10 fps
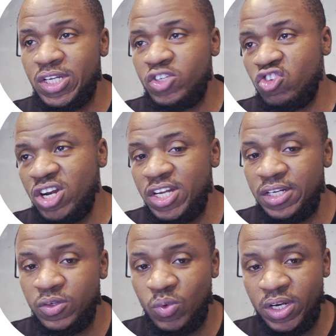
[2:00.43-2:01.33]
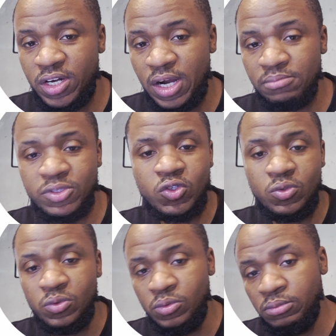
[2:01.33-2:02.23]
channel when it comes
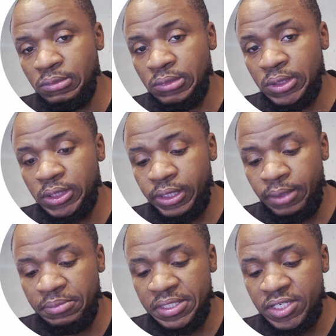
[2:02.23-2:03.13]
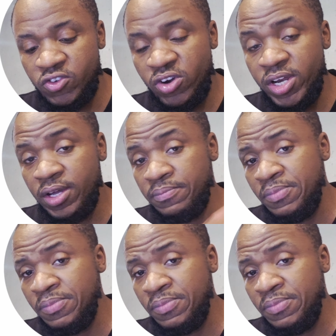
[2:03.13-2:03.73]
to MetaTrader.